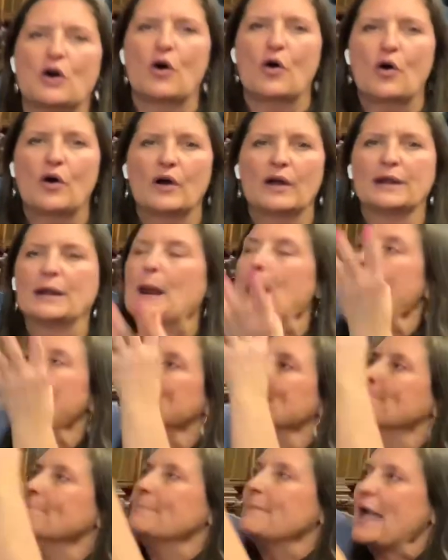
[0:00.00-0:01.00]
on
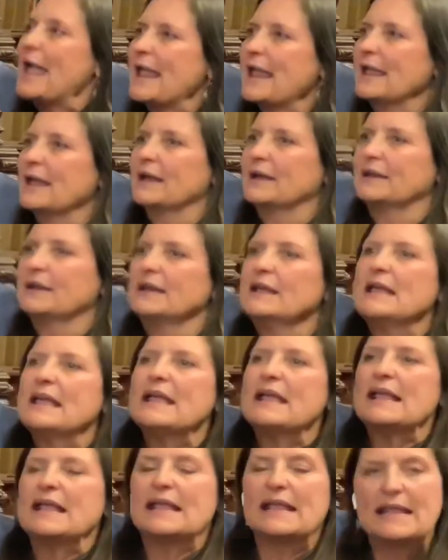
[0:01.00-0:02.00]
man
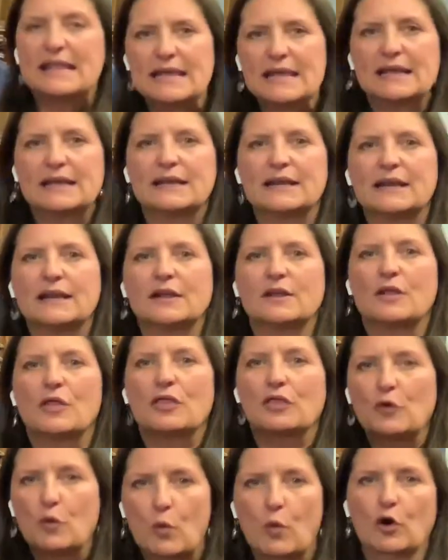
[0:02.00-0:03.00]
in
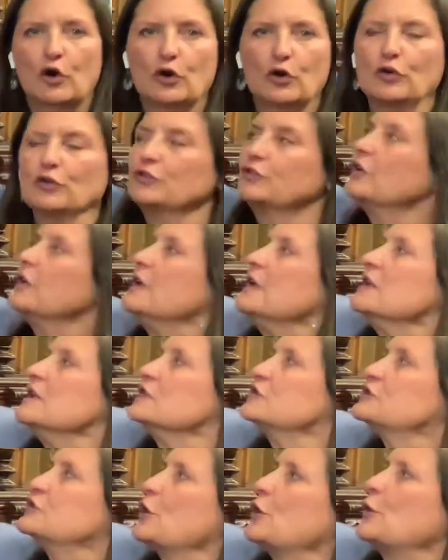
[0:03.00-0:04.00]
the world.
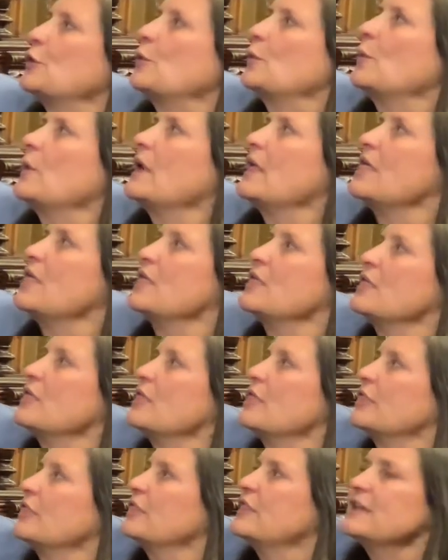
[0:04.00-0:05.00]
So
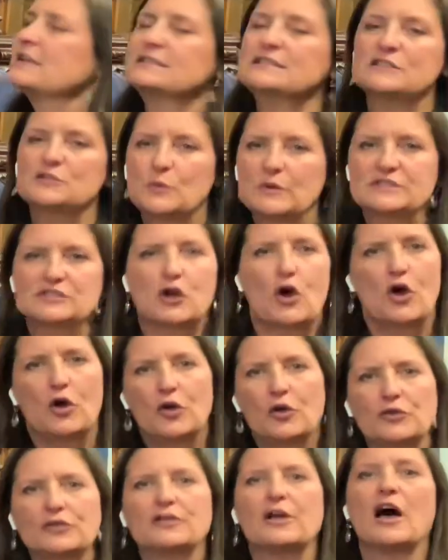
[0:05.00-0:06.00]
this is what's
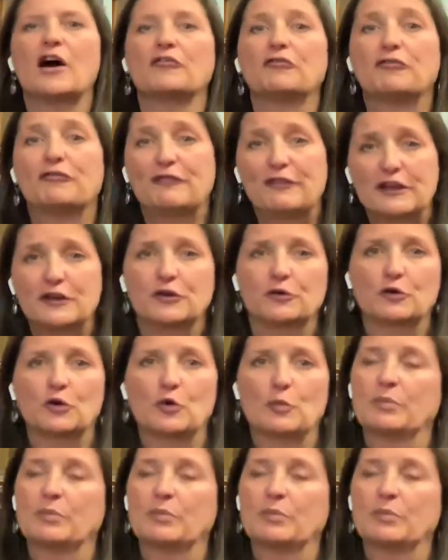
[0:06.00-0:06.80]
called a Figaro